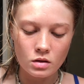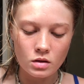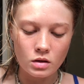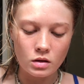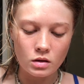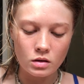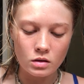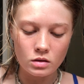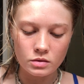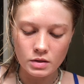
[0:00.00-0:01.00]

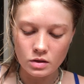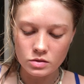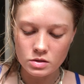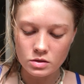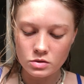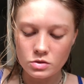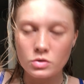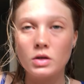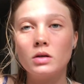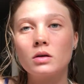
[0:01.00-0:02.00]
in the downstairs
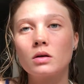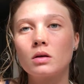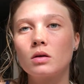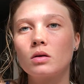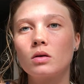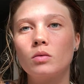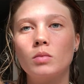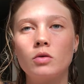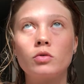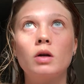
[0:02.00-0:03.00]
unit of
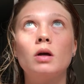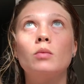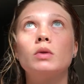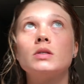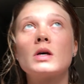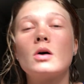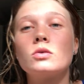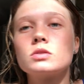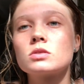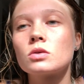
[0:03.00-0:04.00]
my friend Emily's
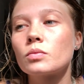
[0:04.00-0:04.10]
house.